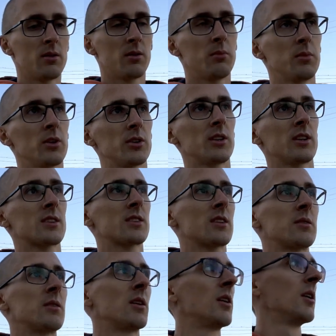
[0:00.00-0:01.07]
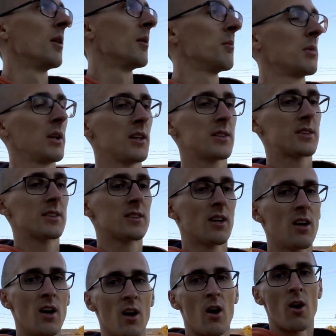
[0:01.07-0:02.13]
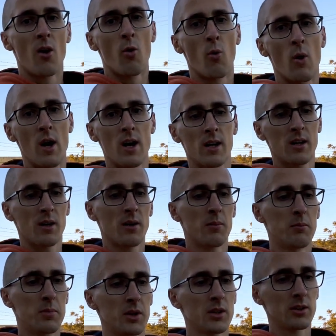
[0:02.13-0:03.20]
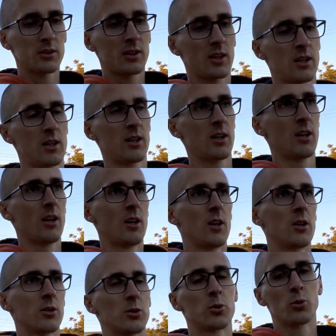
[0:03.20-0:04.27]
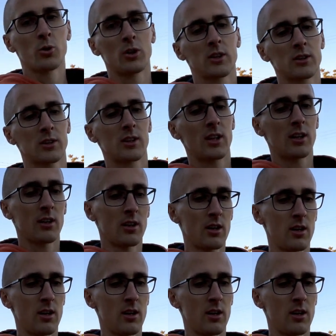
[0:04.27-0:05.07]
buildings and places were built during the